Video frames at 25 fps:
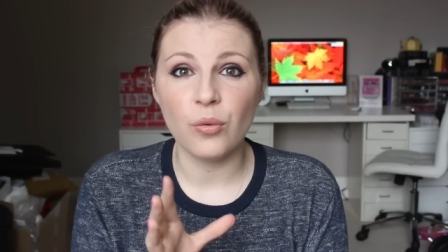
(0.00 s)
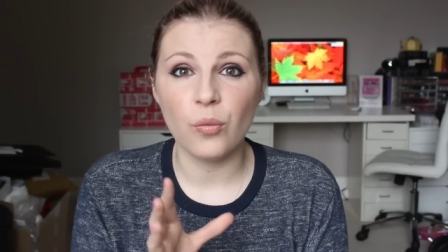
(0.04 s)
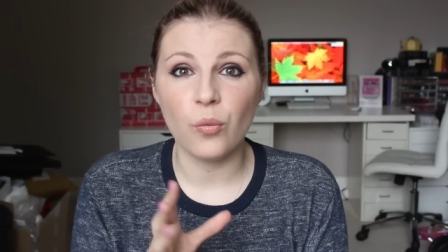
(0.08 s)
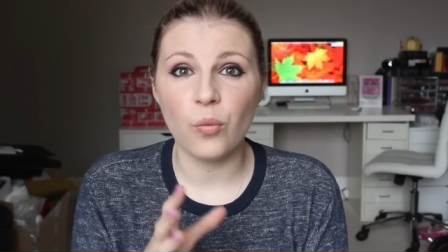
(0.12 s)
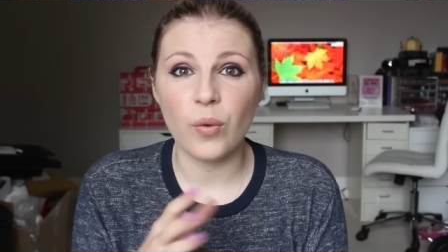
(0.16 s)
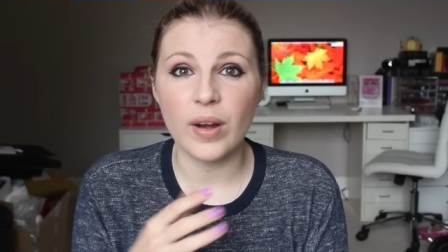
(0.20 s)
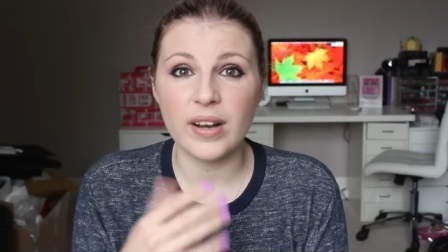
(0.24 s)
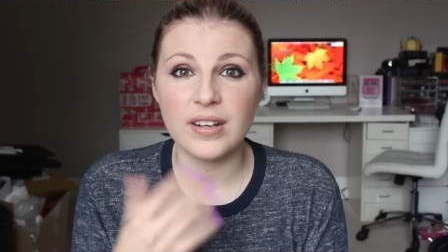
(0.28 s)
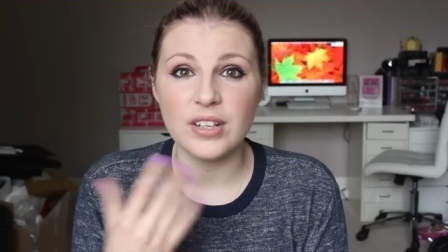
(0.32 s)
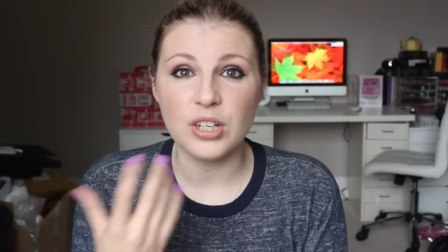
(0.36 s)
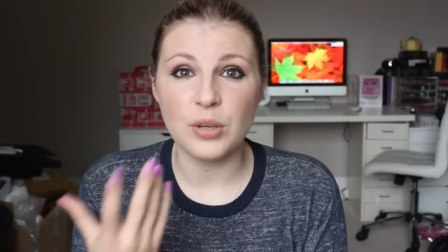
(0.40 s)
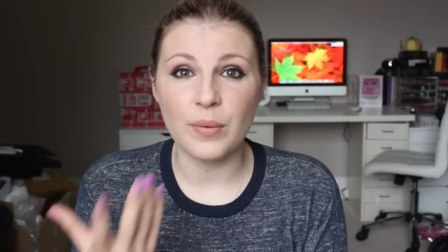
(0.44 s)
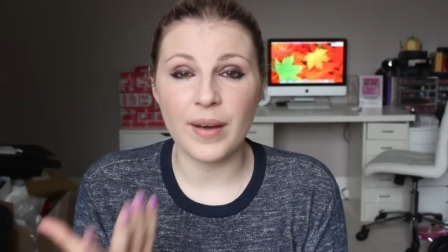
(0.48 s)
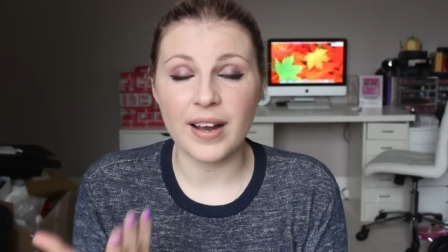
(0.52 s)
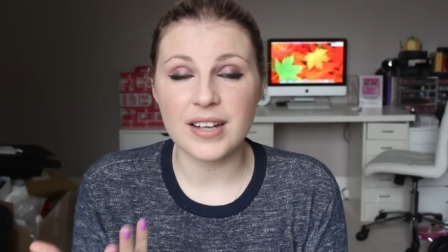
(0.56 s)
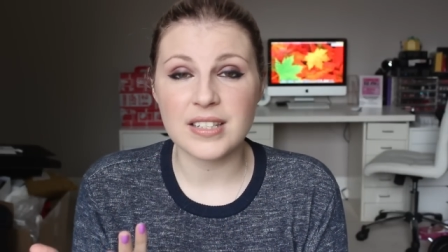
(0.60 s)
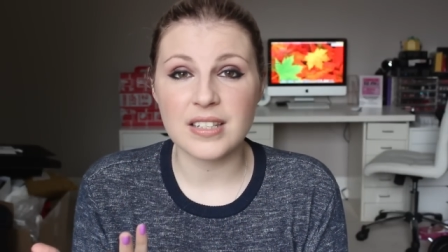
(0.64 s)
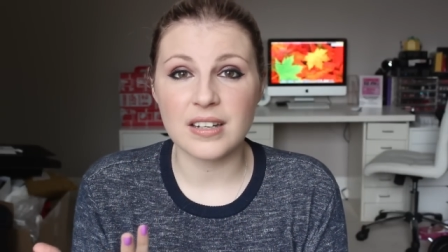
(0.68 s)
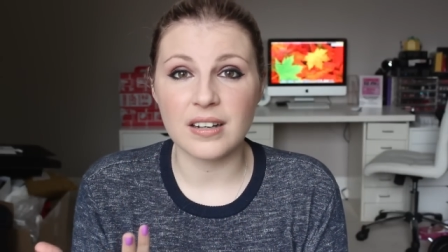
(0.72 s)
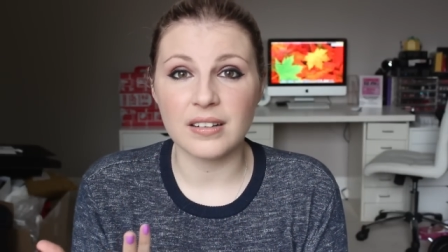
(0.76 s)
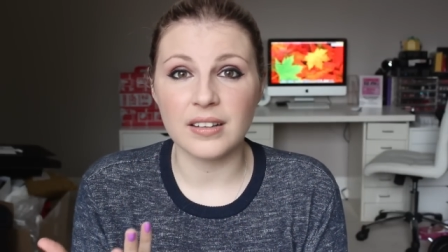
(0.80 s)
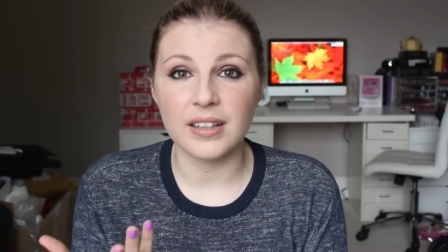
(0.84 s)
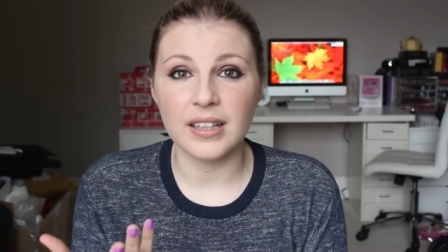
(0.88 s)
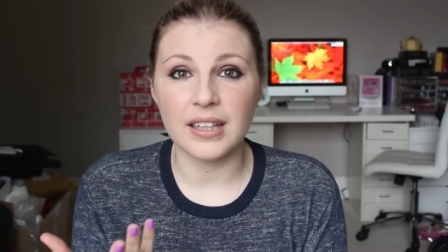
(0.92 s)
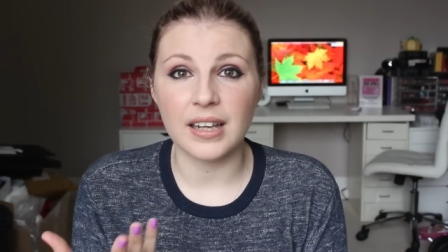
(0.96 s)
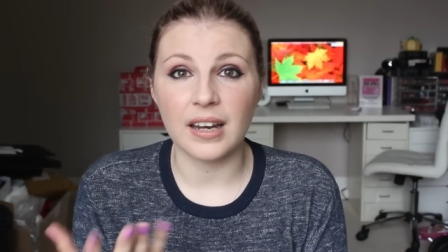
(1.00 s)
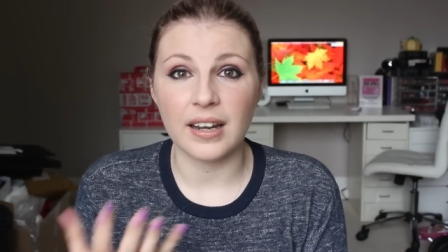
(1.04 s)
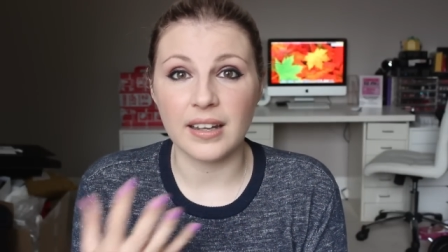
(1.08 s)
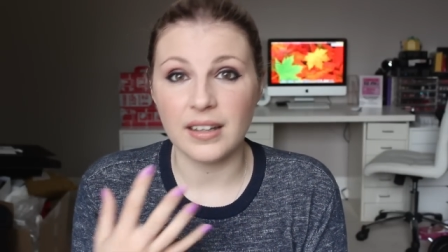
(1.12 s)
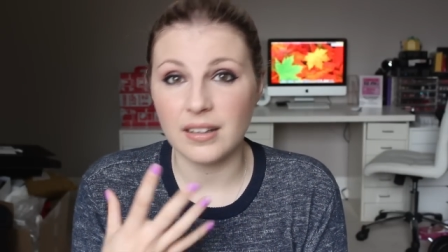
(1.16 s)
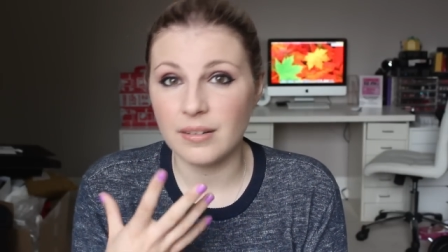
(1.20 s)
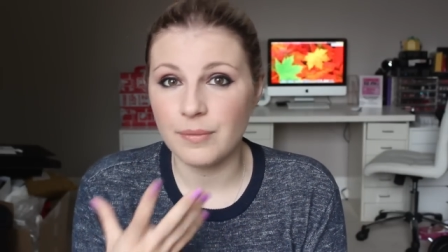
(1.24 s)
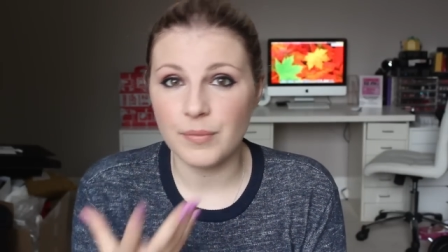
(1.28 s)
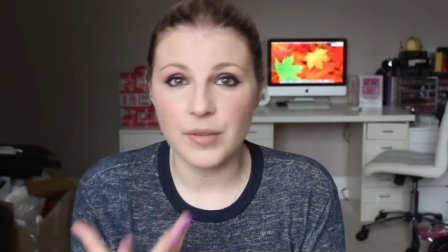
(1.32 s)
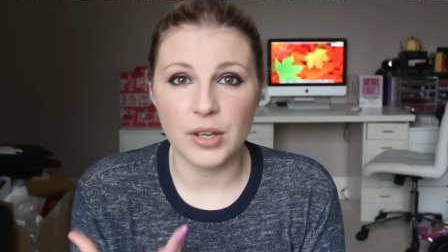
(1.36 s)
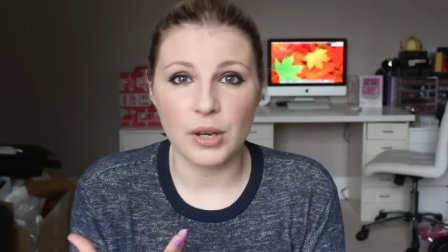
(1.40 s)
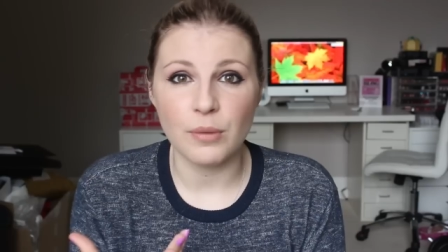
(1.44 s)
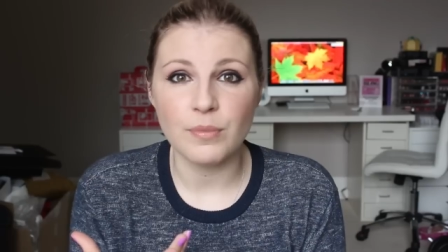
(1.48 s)
when you accidentally, like,
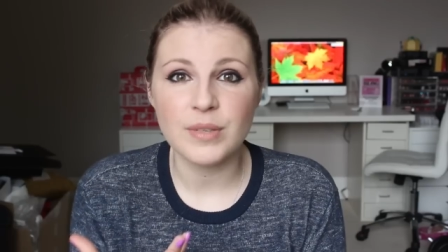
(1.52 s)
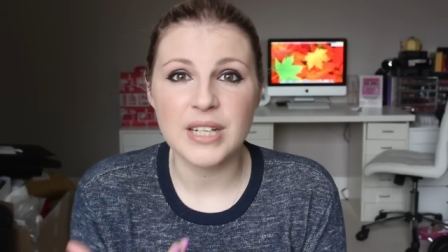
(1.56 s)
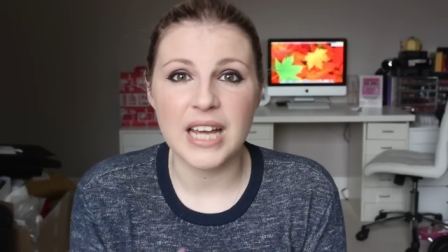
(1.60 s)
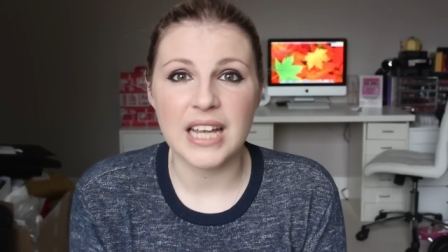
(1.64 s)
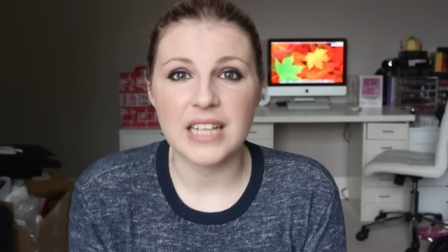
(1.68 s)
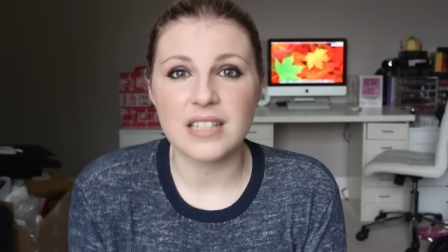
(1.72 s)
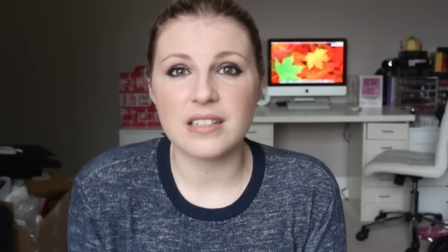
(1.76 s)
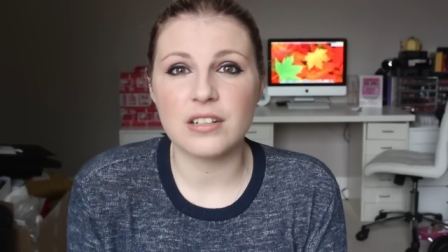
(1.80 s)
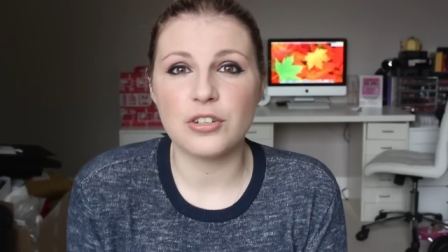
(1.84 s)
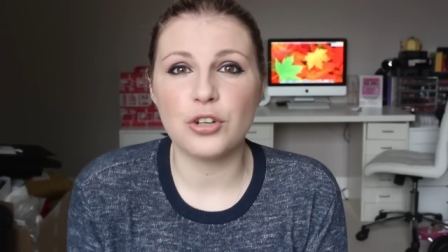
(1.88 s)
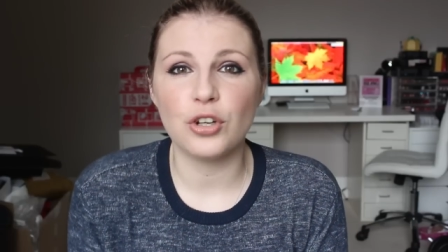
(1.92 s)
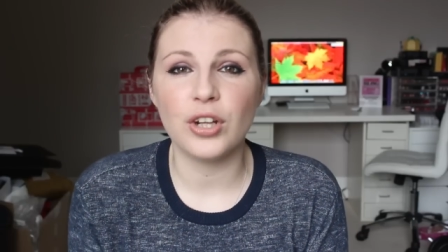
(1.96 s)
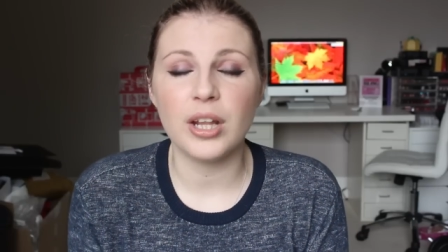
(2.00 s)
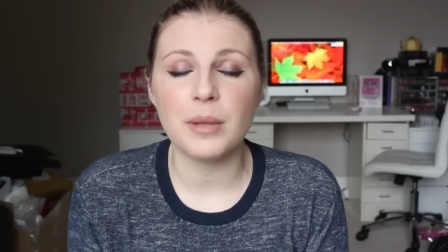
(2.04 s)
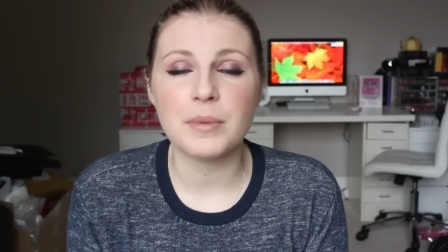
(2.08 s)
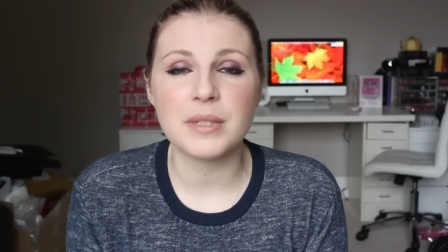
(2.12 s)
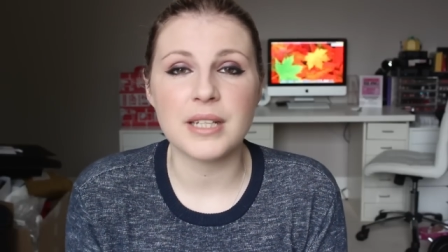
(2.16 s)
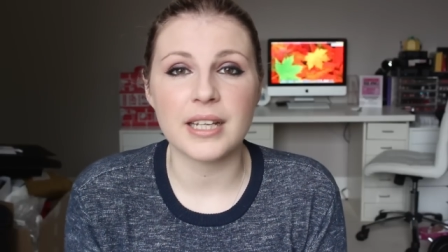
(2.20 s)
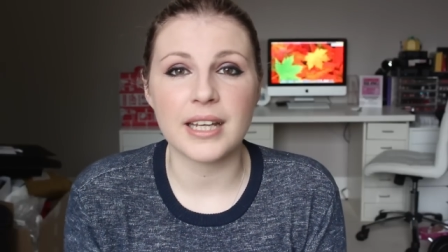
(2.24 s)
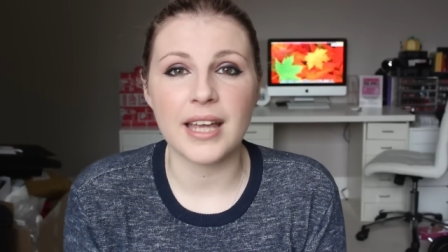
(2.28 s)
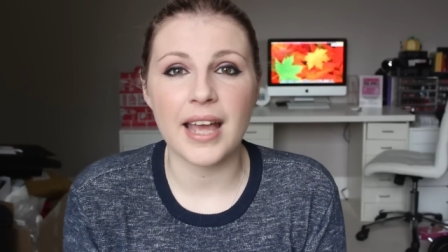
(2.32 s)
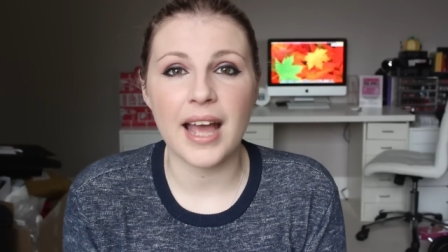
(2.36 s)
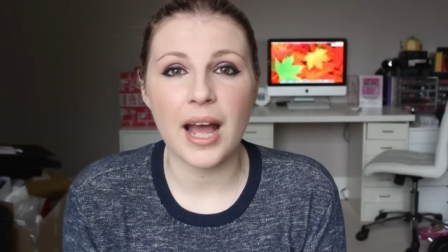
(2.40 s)
you know, tasted your lipstick.